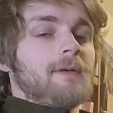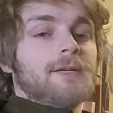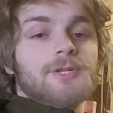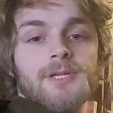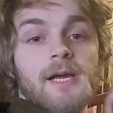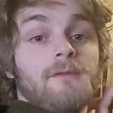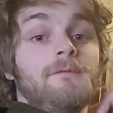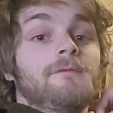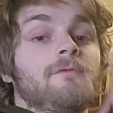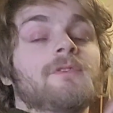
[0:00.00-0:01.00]
just kind
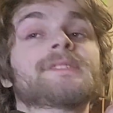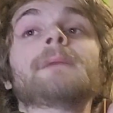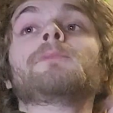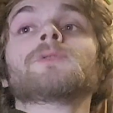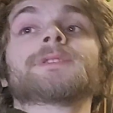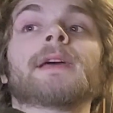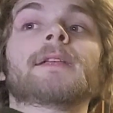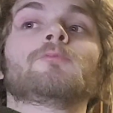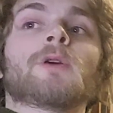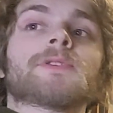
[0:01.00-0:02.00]
of resembles
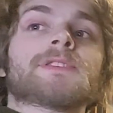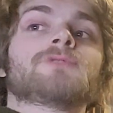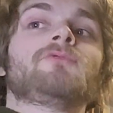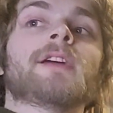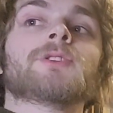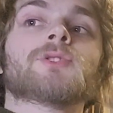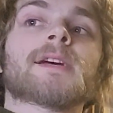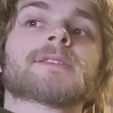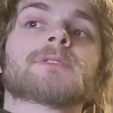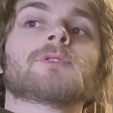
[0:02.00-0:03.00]
and wears this red
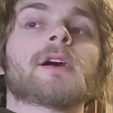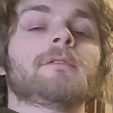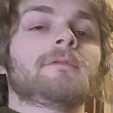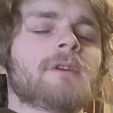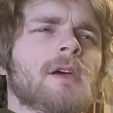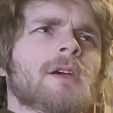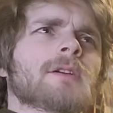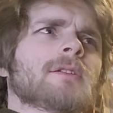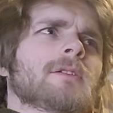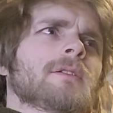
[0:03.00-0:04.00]
dress to kind of.
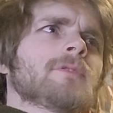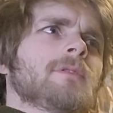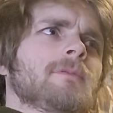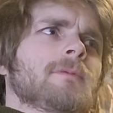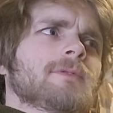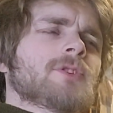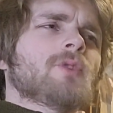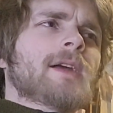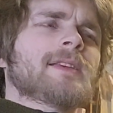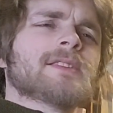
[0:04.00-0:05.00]
So
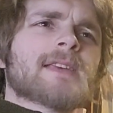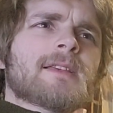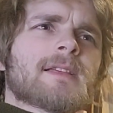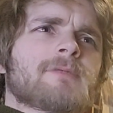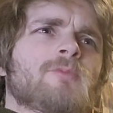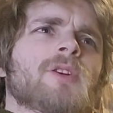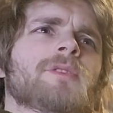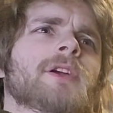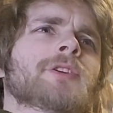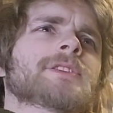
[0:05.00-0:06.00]
he's saying that the weird and
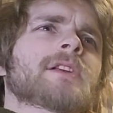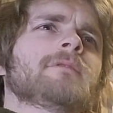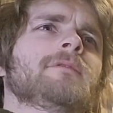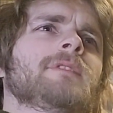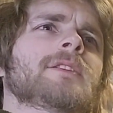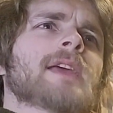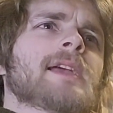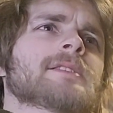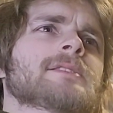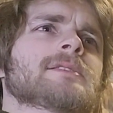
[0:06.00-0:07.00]
the eerie is kind of
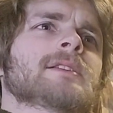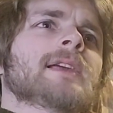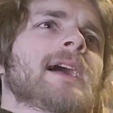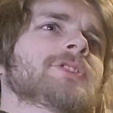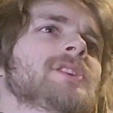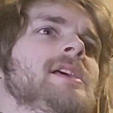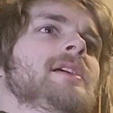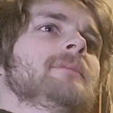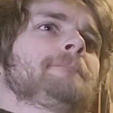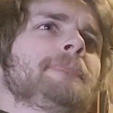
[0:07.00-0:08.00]
it
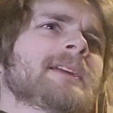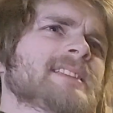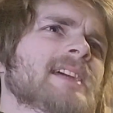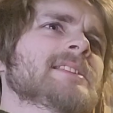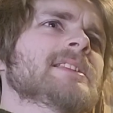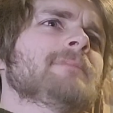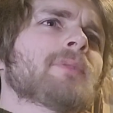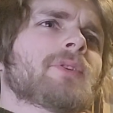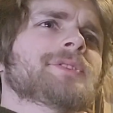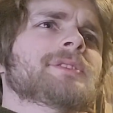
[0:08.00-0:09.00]
actually digs
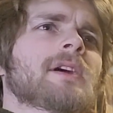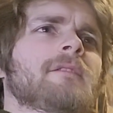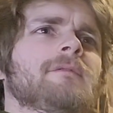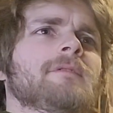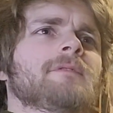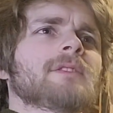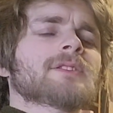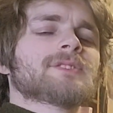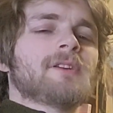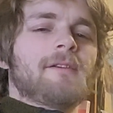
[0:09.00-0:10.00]
deeper into kind of the
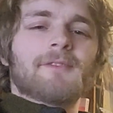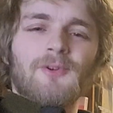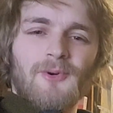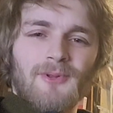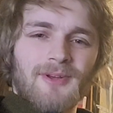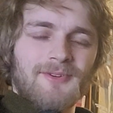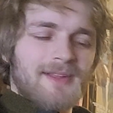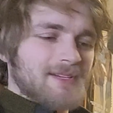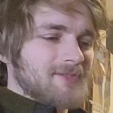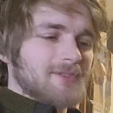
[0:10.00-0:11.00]
philosophical
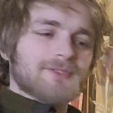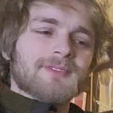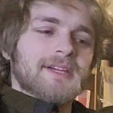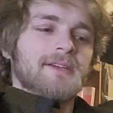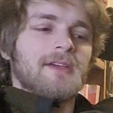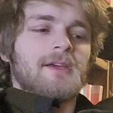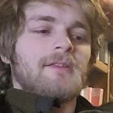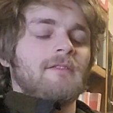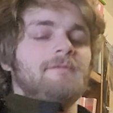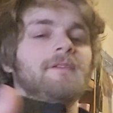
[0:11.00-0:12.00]
underlying structure, like
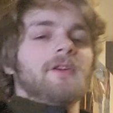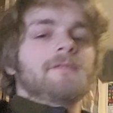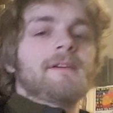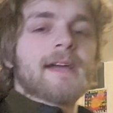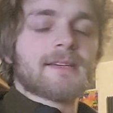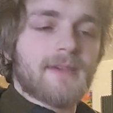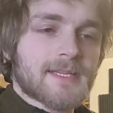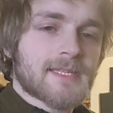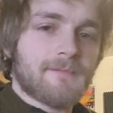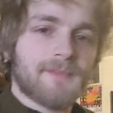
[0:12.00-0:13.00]
the very fact
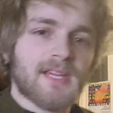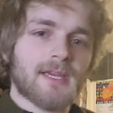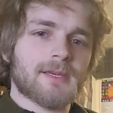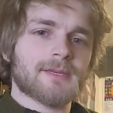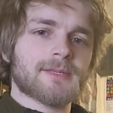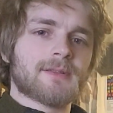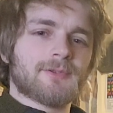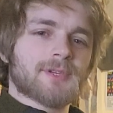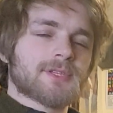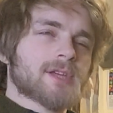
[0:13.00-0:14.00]
that something is
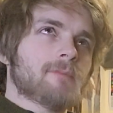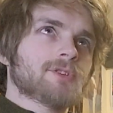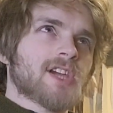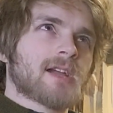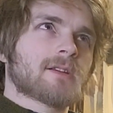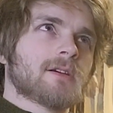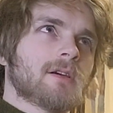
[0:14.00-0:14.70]
there's a subject